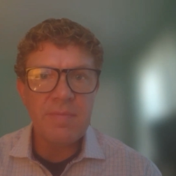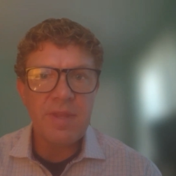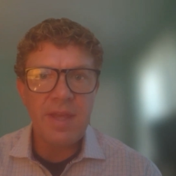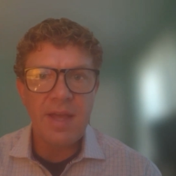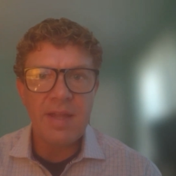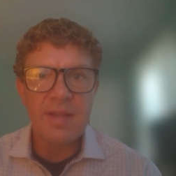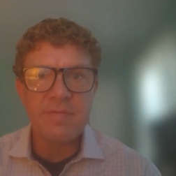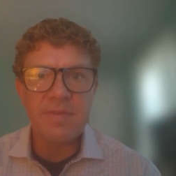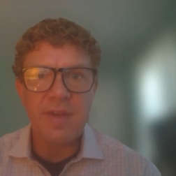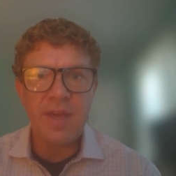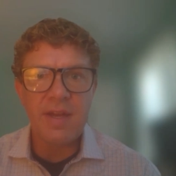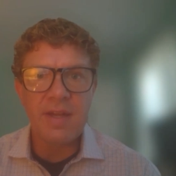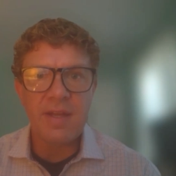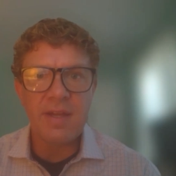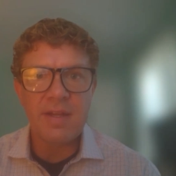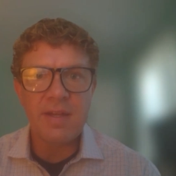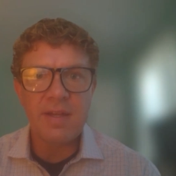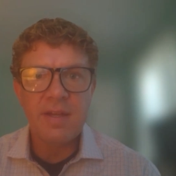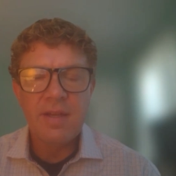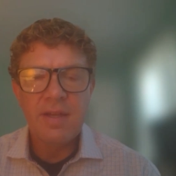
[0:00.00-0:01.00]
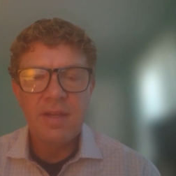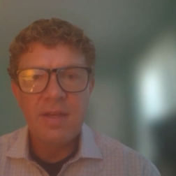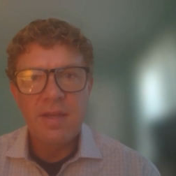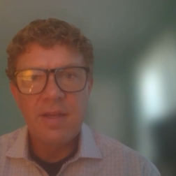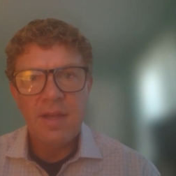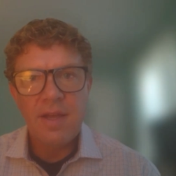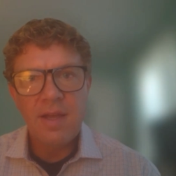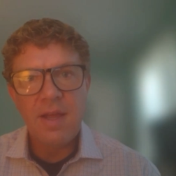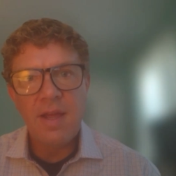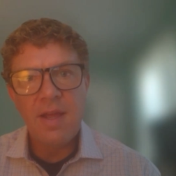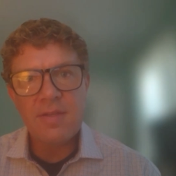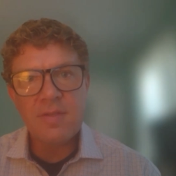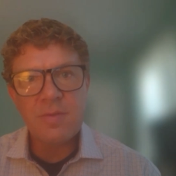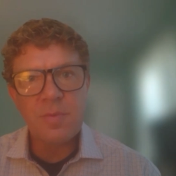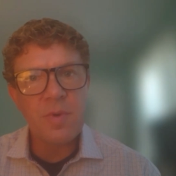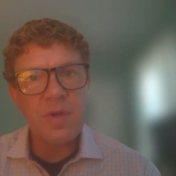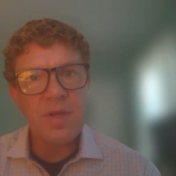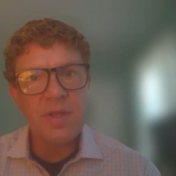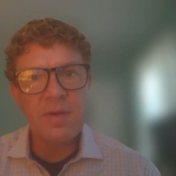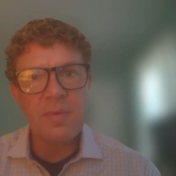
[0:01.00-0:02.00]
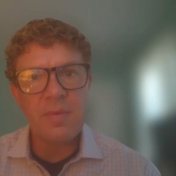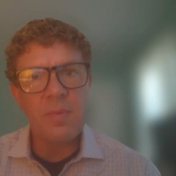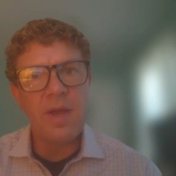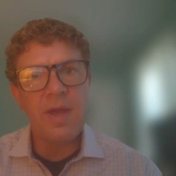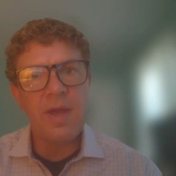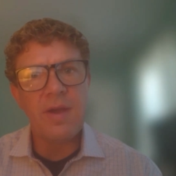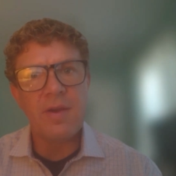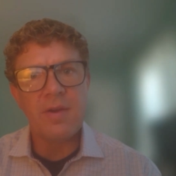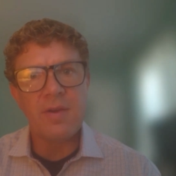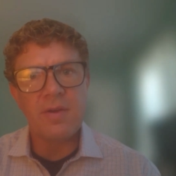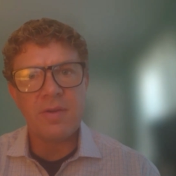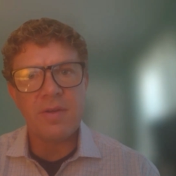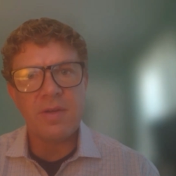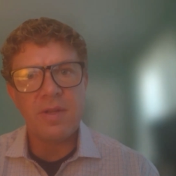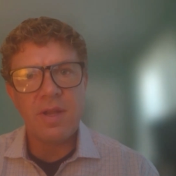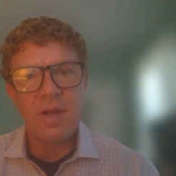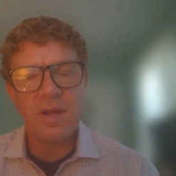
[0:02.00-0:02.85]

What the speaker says: elevated is really where,